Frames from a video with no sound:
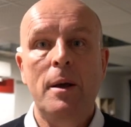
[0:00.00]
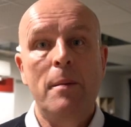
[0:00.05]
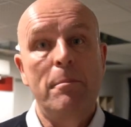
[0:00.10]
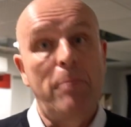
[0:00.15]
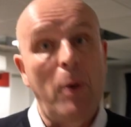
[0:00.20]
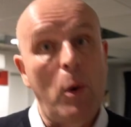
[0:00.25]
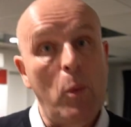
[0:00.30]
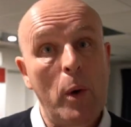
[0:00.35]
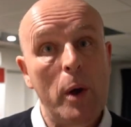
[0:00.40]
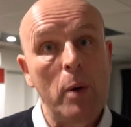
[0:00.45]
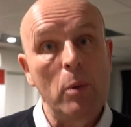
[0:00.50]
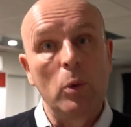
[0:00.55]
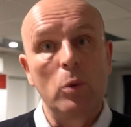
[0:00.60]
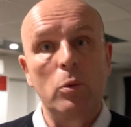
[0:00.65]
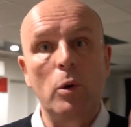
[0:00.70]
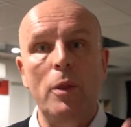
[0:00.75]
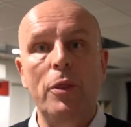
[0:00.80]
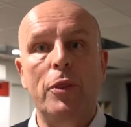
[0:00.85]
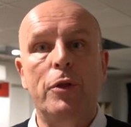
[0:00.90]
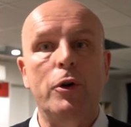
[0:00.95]
But we will
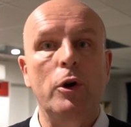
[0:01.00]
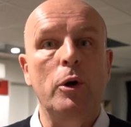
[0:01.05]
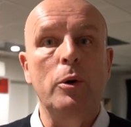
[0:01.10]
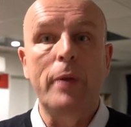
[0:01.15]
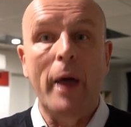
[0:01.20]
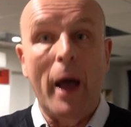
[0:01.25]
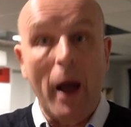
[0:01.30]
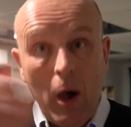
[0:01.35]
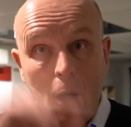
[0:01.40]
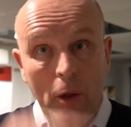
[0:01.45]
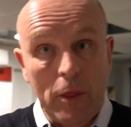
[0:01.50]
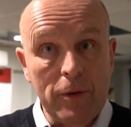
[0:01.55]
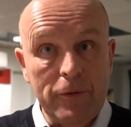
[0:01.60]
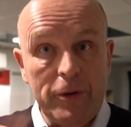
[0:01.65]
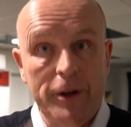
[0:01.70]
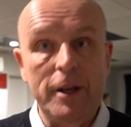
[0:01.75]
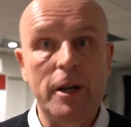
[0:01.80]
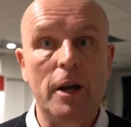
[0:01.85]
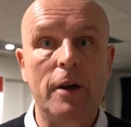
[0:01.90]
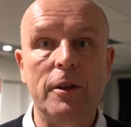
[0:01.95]
run through that on the
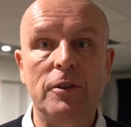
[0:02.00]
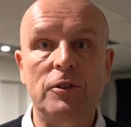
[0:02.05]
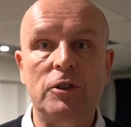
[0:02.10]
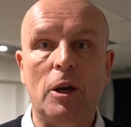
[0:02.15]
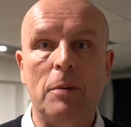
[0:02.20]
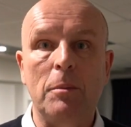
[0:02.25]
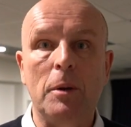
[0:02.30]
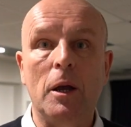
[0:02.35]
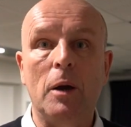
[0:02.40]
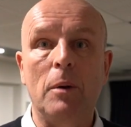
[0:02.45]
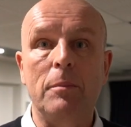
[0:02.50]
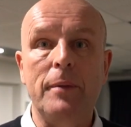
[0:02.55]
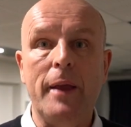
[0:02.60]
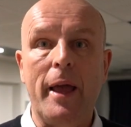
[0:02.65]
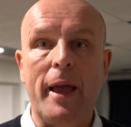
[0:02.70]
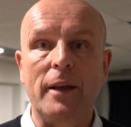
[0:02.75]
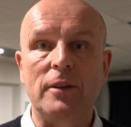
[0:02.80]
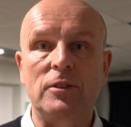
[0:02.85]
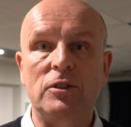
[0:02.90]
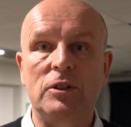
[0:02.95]
video that's coming up
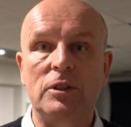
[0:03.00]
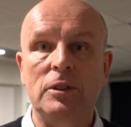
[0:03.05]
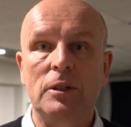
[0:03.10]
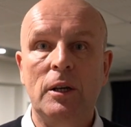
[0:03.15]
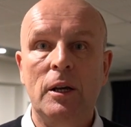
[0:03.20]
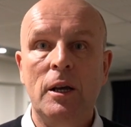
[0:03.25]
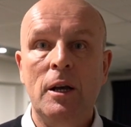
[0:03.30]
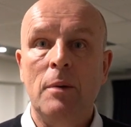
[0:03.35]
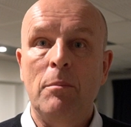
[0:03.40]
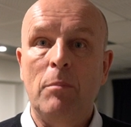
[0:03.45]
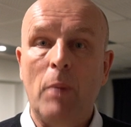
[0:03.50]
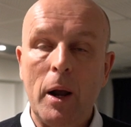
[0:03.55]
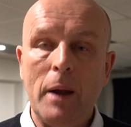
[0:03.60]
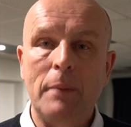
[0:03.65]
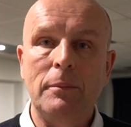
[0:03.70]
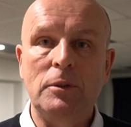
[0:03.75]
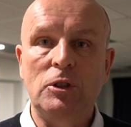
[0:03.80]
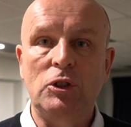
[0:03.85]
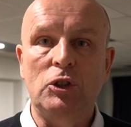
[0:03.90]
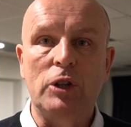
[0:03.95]
next. My
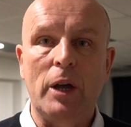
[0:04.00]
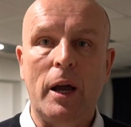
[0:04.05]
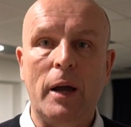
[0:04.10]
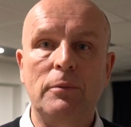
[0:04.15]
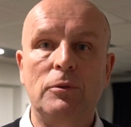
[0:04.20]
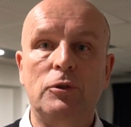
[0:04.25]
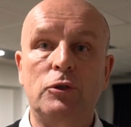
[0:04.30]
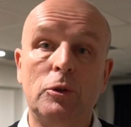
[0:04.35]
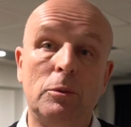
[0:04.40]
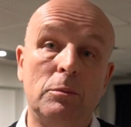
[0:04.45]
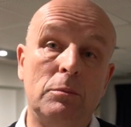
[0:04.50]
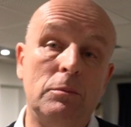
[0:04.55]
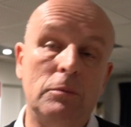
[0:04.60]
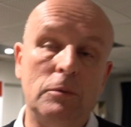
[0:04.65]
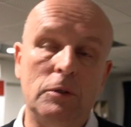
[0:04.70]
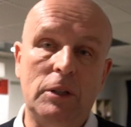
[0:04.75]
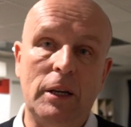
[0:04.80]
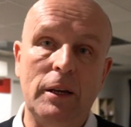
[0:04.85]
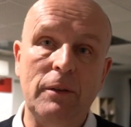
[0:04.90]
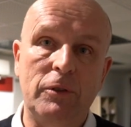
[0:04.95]
name is James from
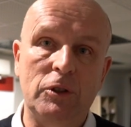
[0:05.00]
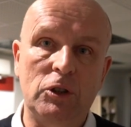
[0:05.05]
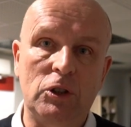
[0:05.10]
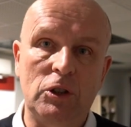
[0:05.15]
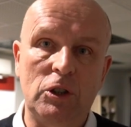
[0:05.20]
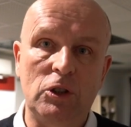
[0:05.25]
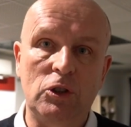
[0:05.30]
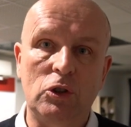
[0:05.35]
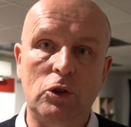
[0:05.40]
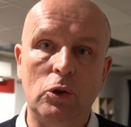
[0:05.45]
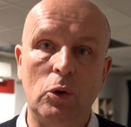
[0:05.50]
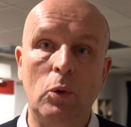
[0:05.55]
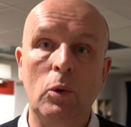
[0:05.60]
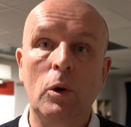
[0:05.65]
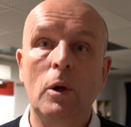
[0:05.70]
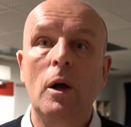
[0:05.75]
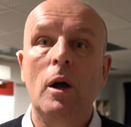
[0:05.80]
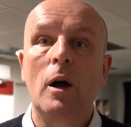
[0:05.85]
Kingfisher Digital.